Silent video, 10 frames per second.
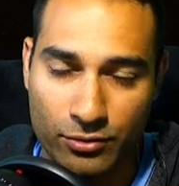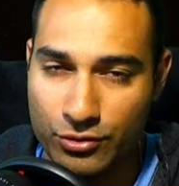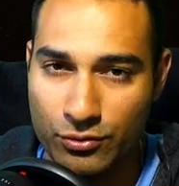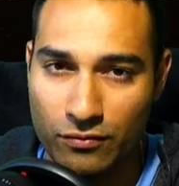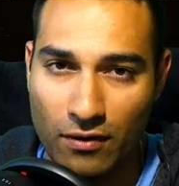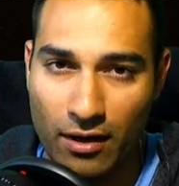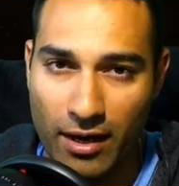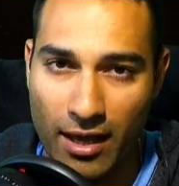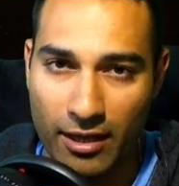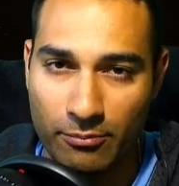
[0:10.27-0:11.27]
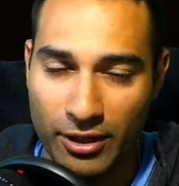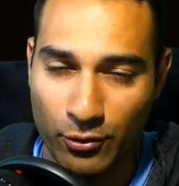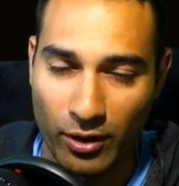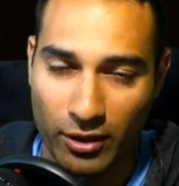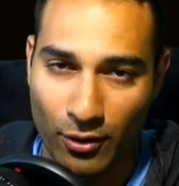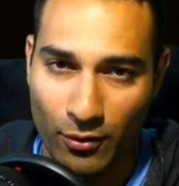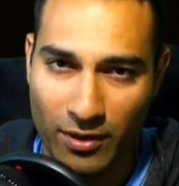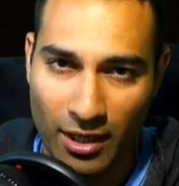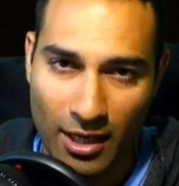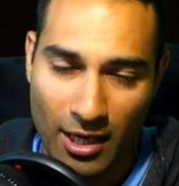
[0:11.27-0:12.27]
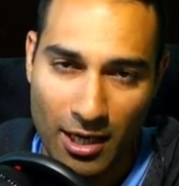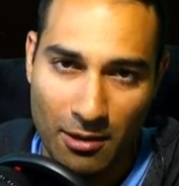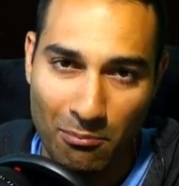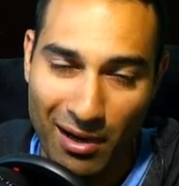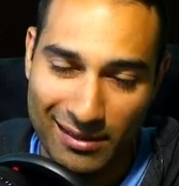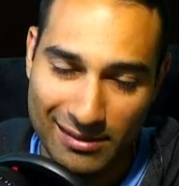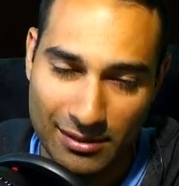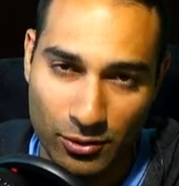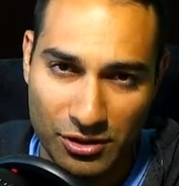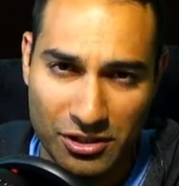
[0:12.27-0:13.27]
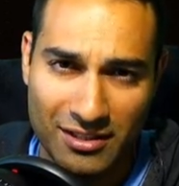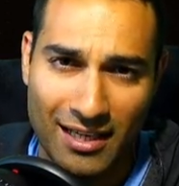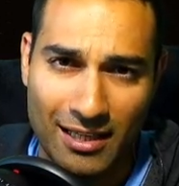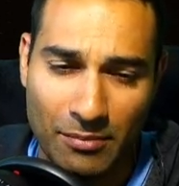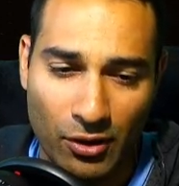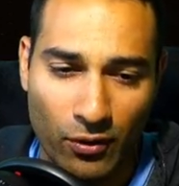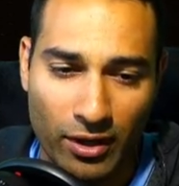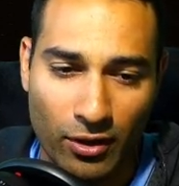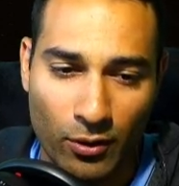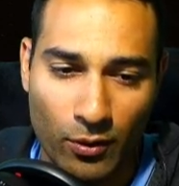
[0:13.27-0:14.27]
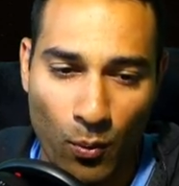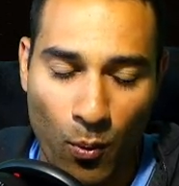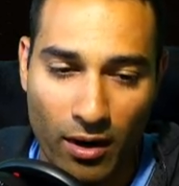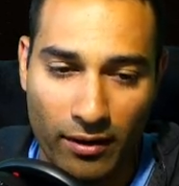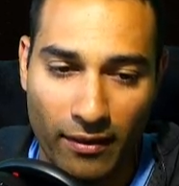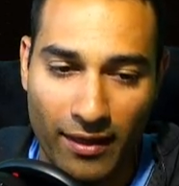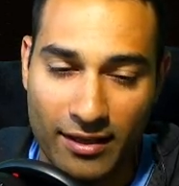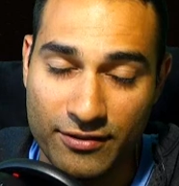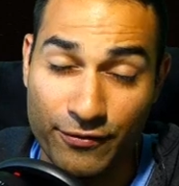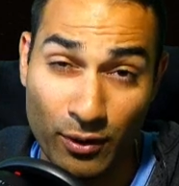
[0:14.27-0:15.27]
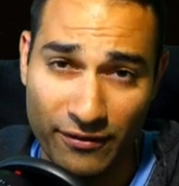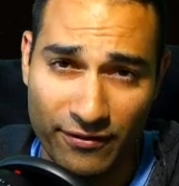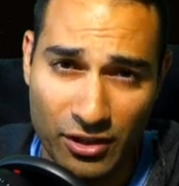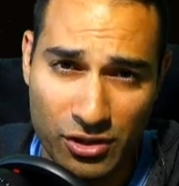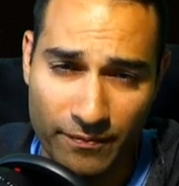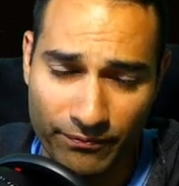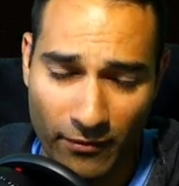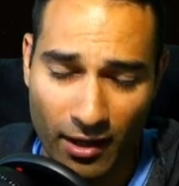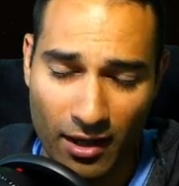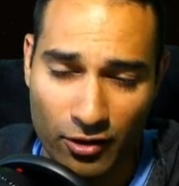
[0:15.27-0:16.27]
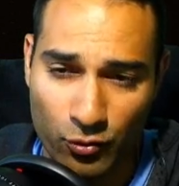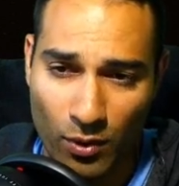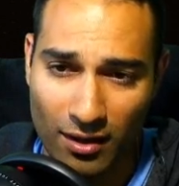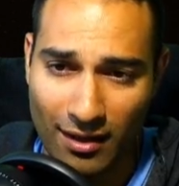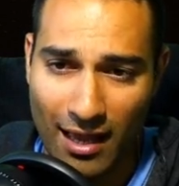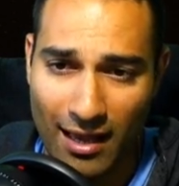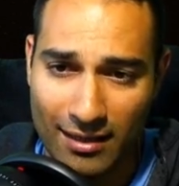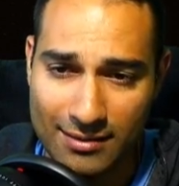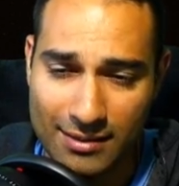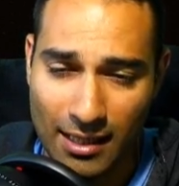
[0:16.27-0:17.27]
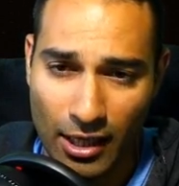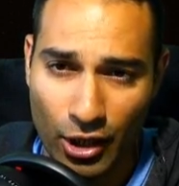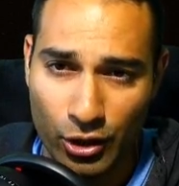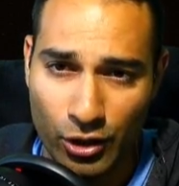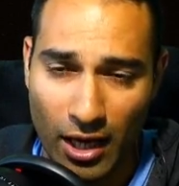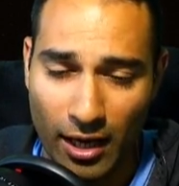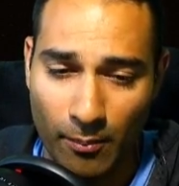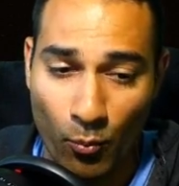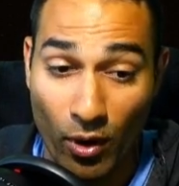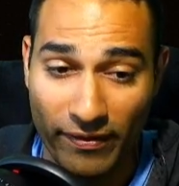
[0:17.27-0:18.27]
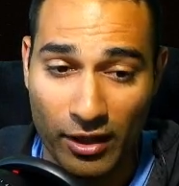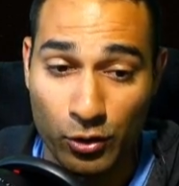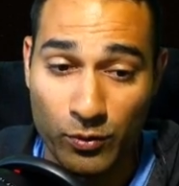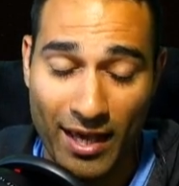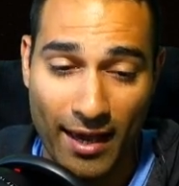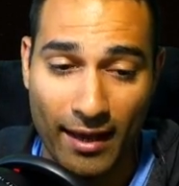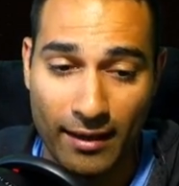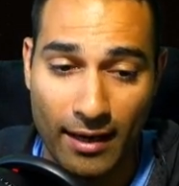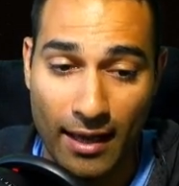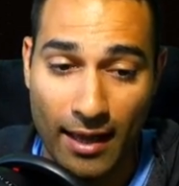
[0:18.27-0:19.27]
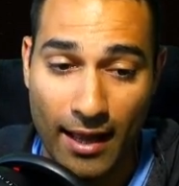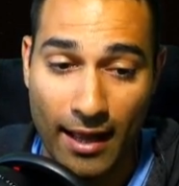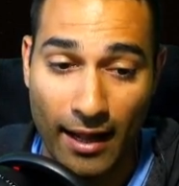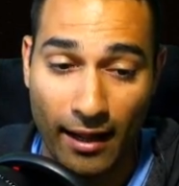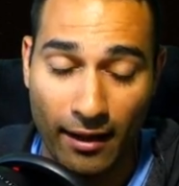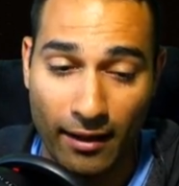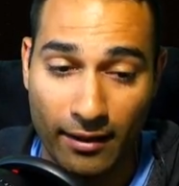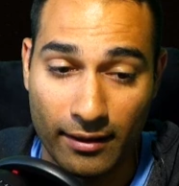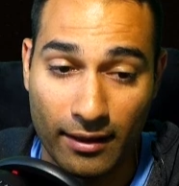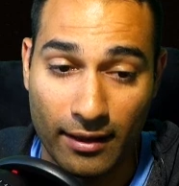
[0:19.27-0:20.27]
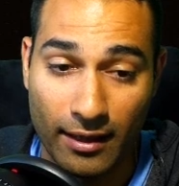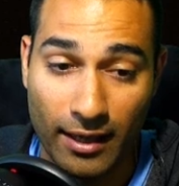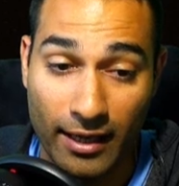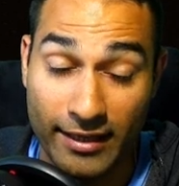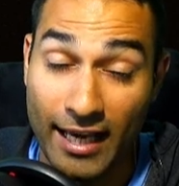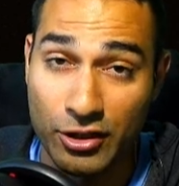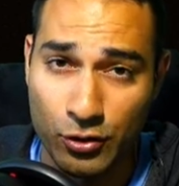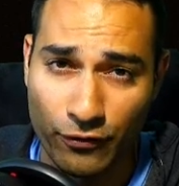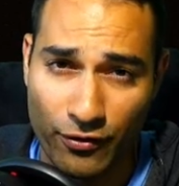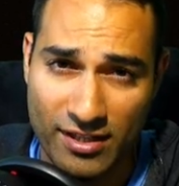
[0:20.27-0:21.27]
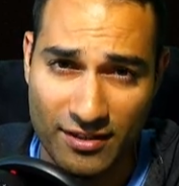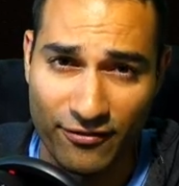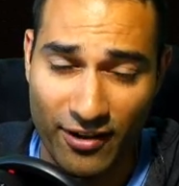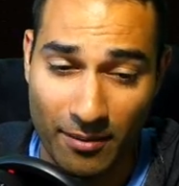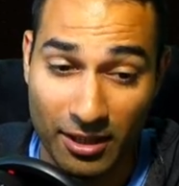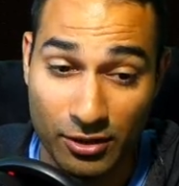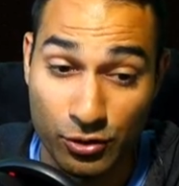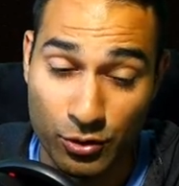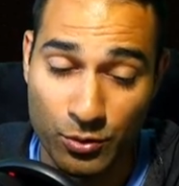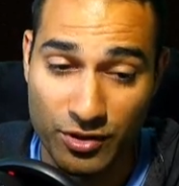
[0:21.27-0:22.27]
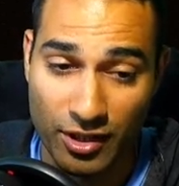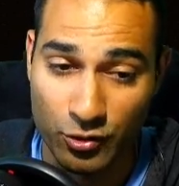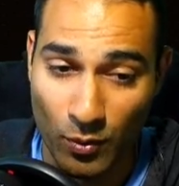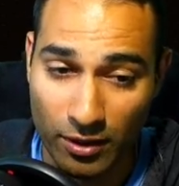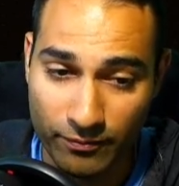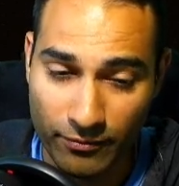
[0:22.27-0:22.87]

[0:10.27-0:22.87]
to run a Bitcoin node, but not just any Bitcoin node, one that is fully featured, as well as um, one that you can uh, engage your friends and family to use as well.